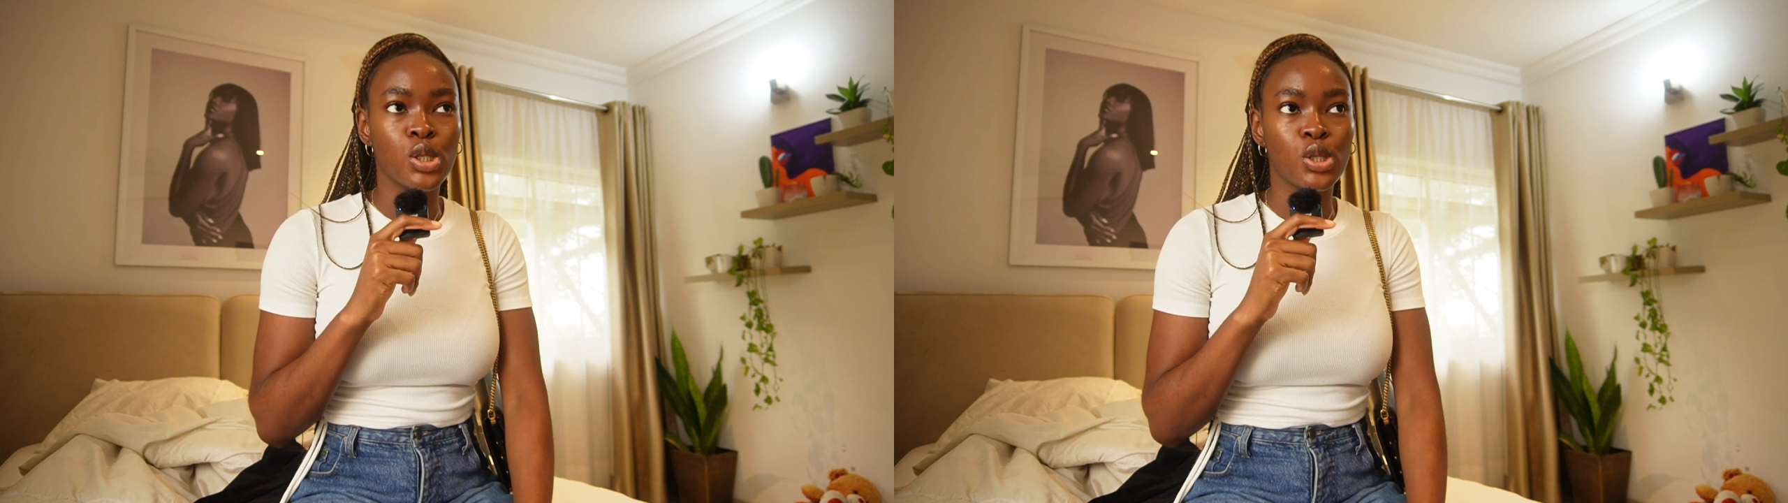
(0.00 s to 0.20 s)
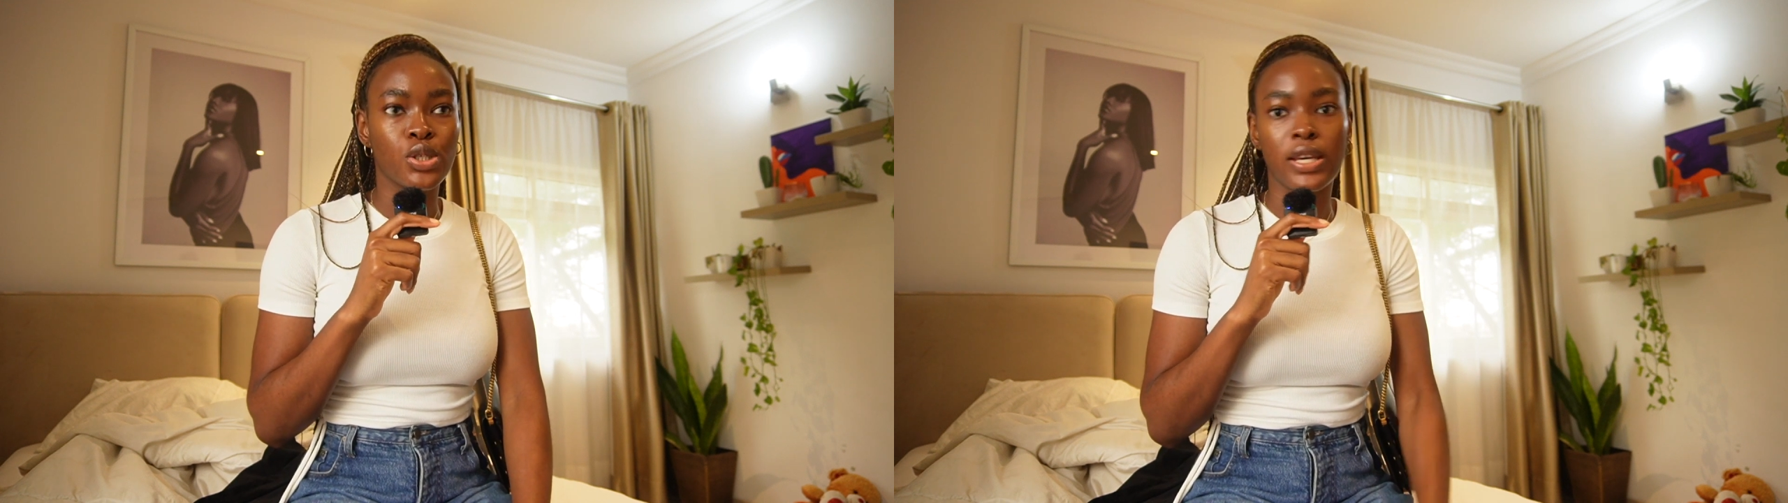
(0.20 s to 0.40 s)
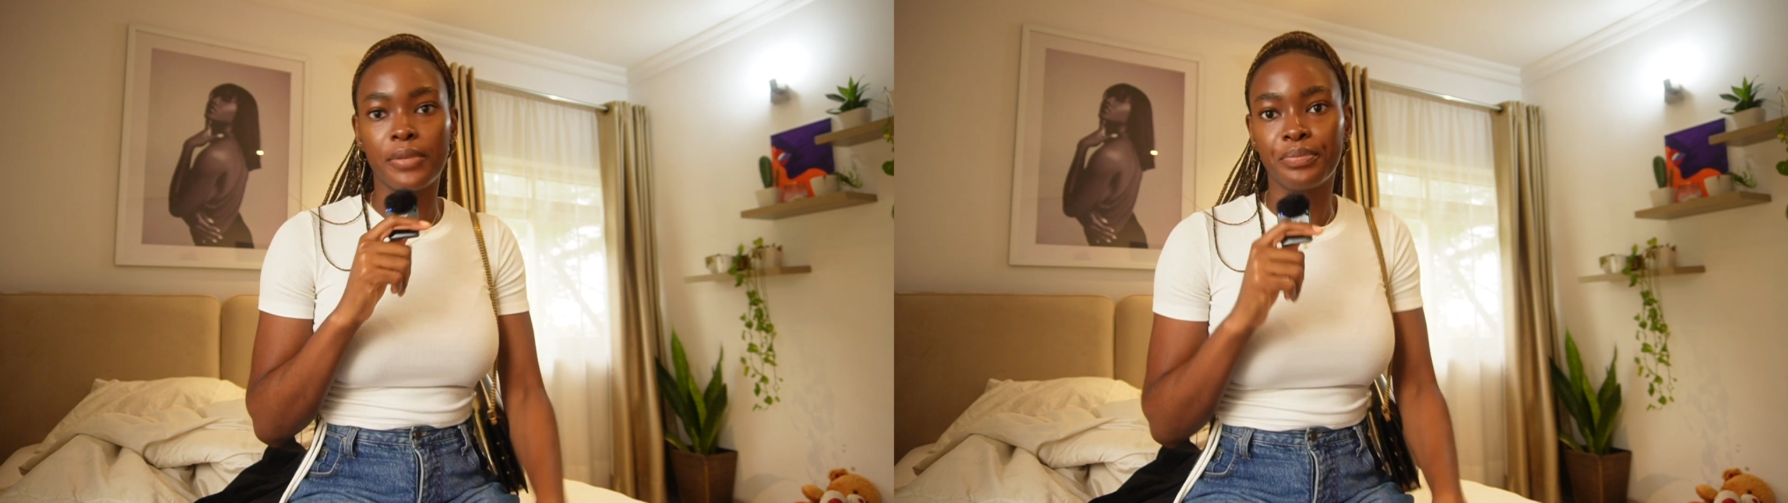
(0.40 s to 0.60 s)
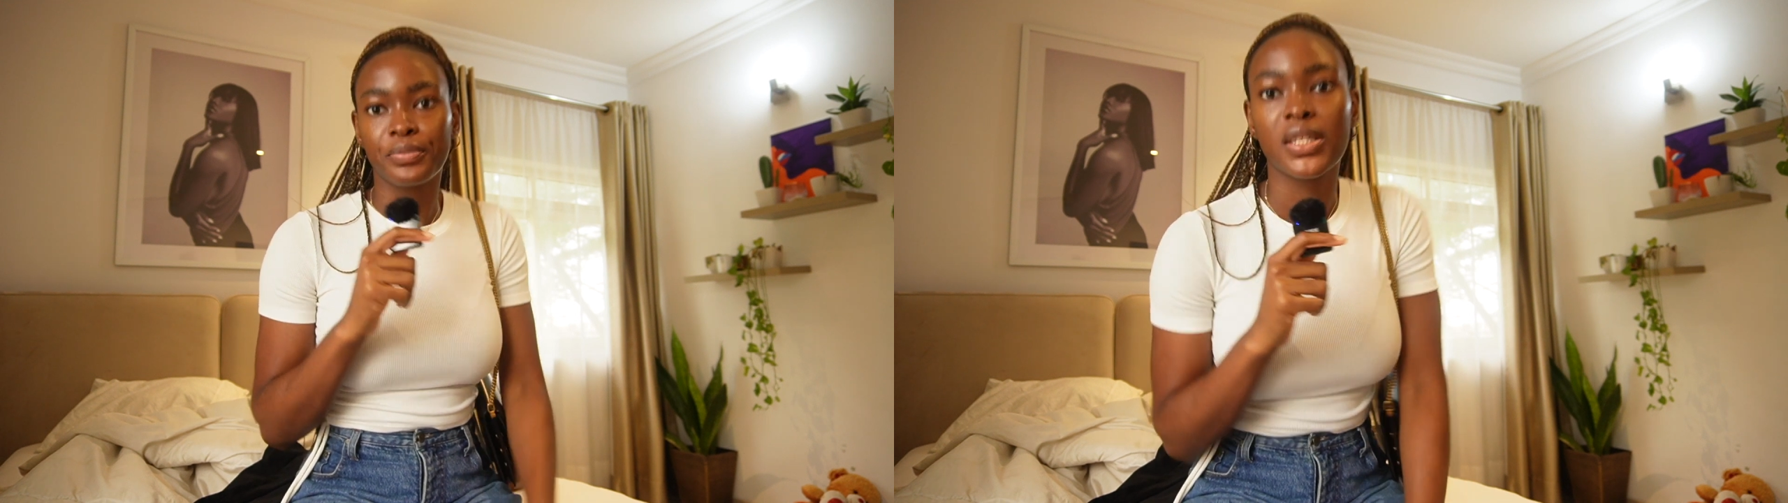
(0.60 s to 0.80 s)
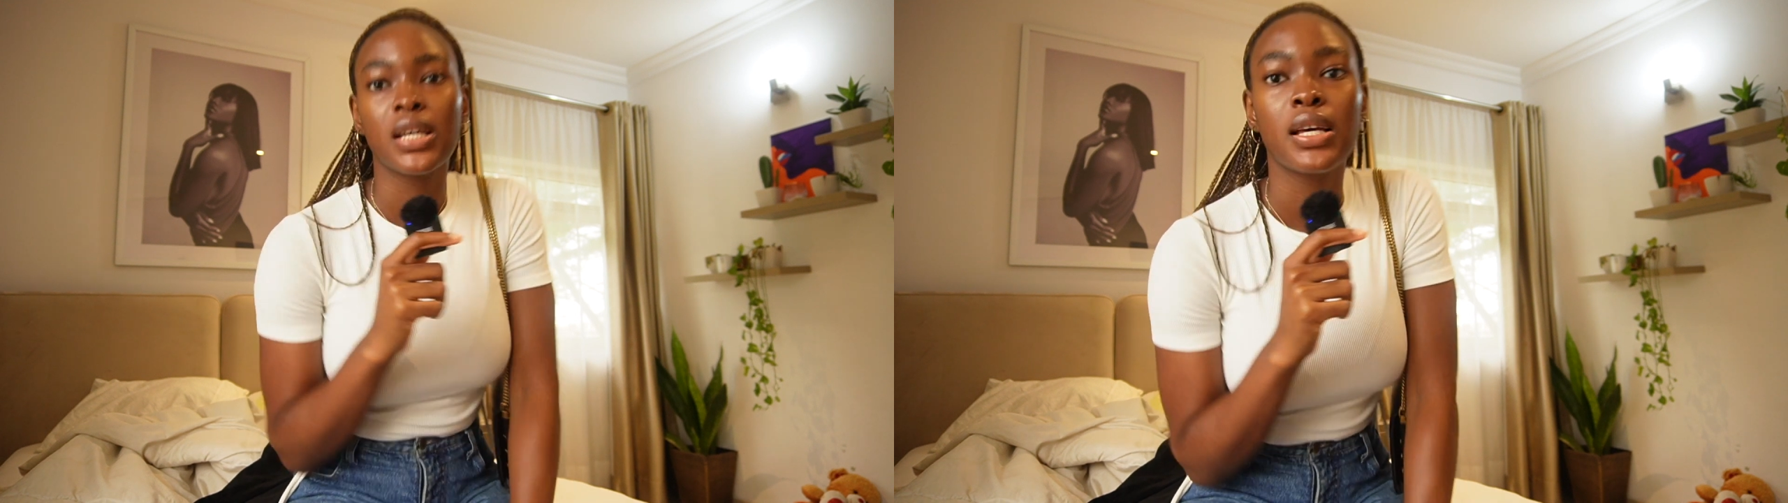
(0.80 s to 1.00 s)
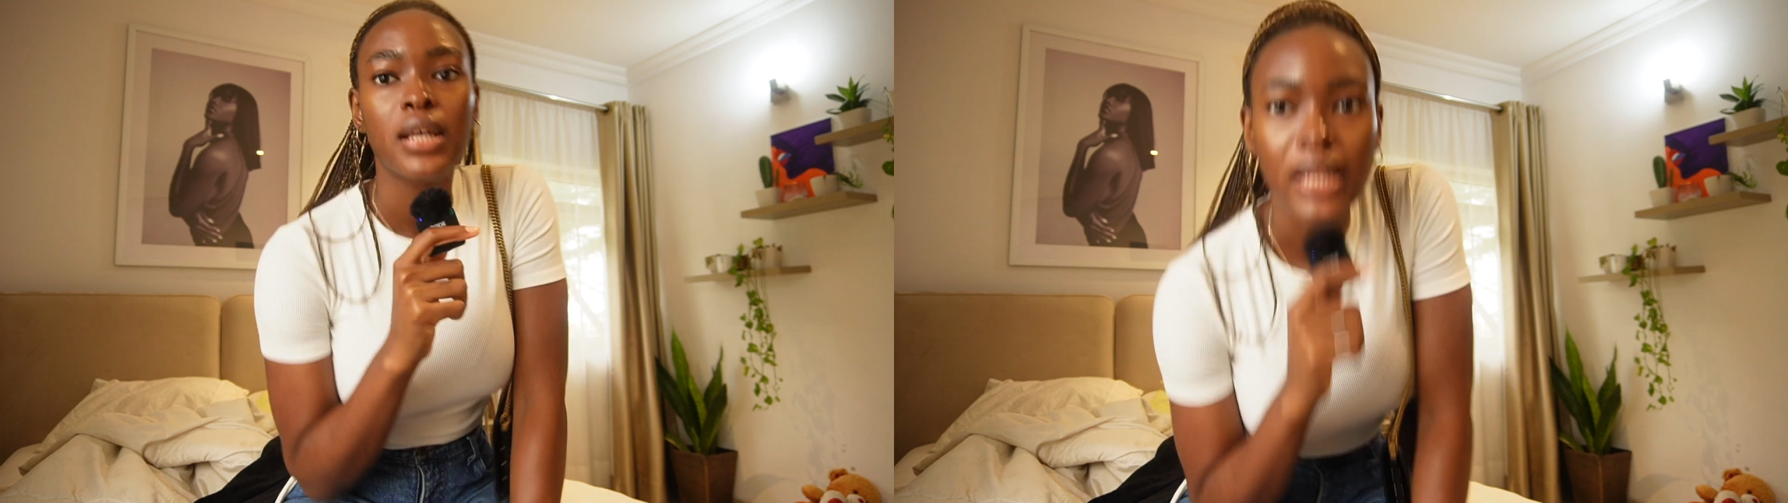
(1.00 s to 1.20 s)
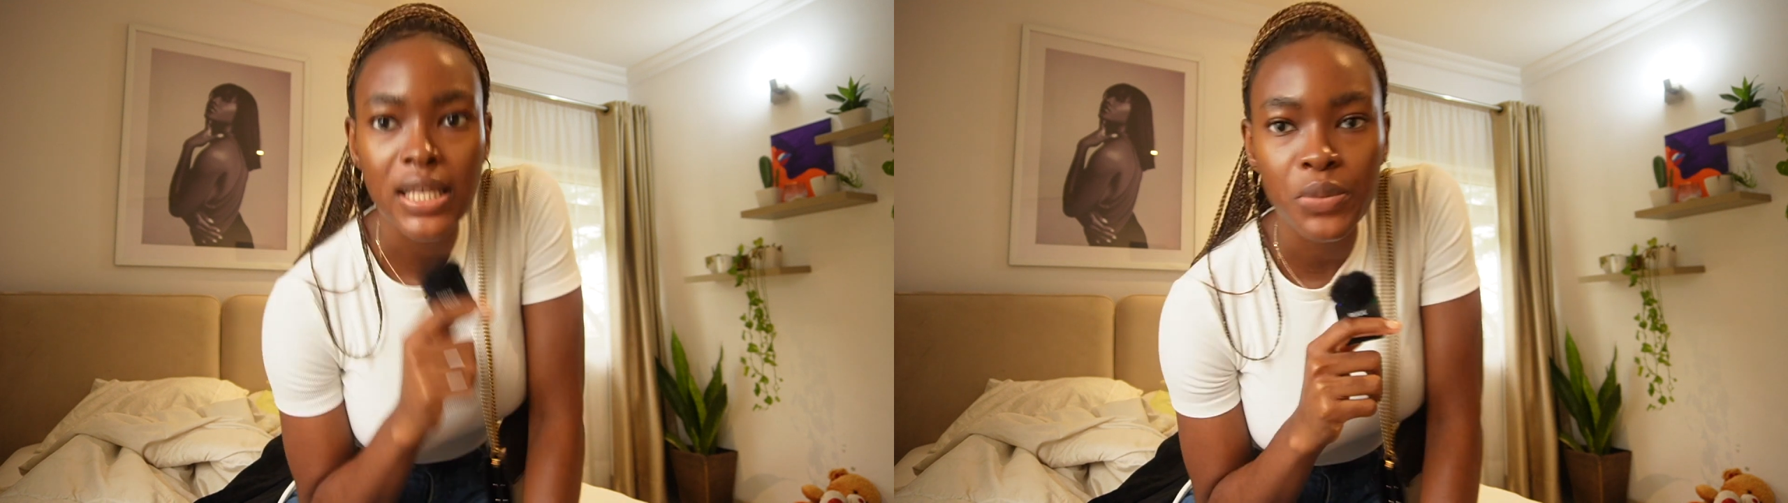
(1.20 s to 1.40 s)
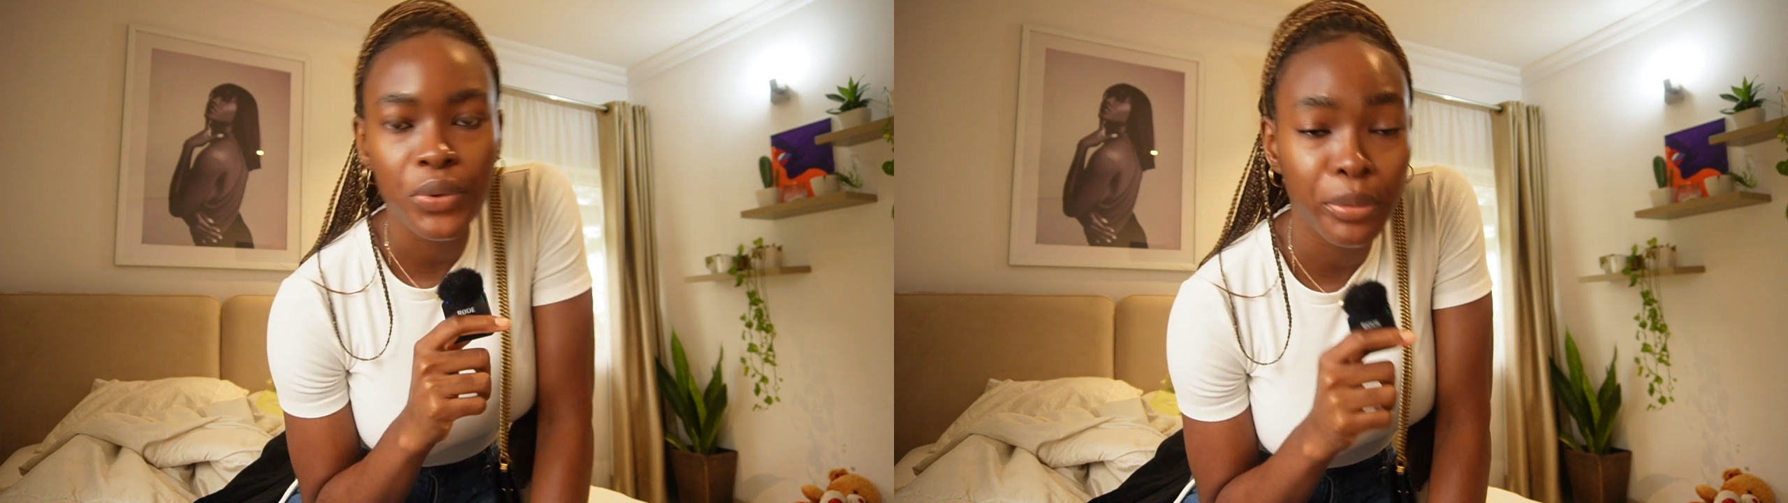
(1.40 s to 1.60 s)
So yeah, that's pretty